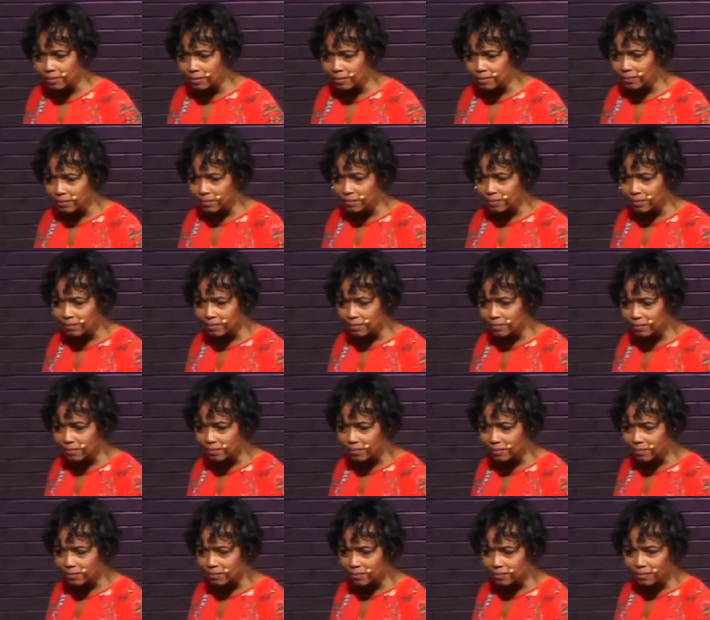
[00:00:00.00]

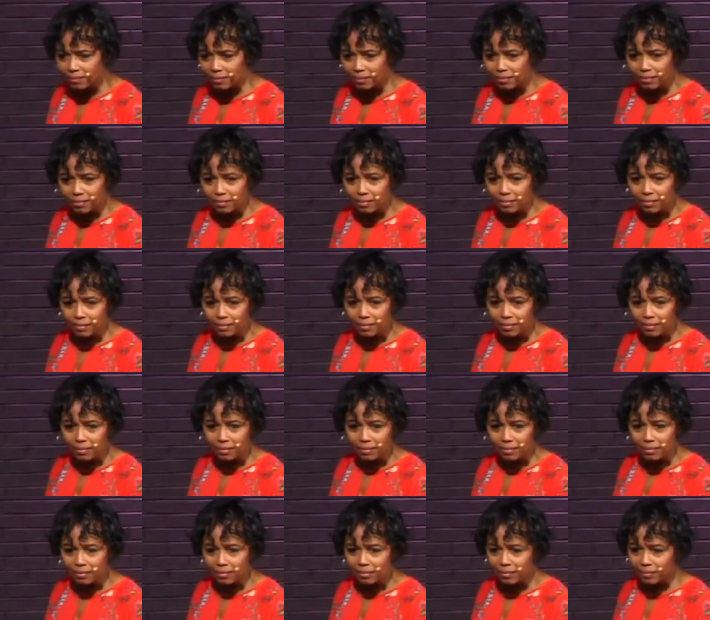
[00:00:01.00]

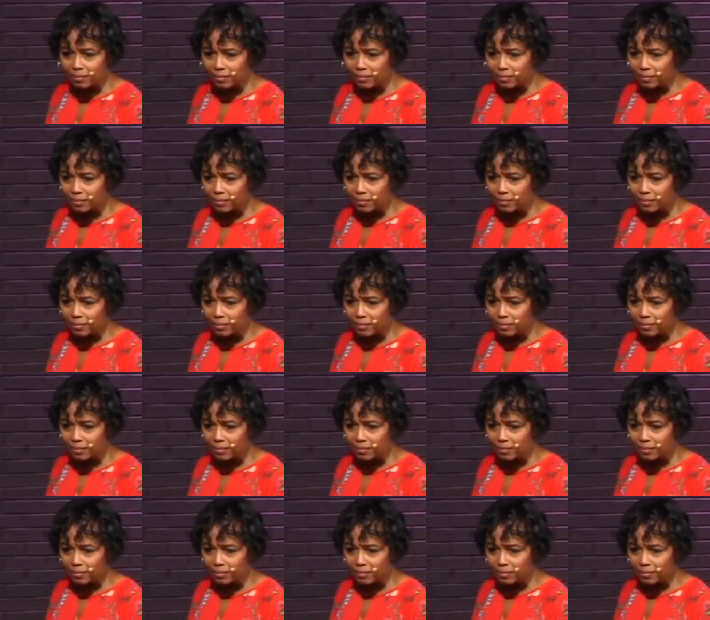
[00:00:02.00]
Nothing is said.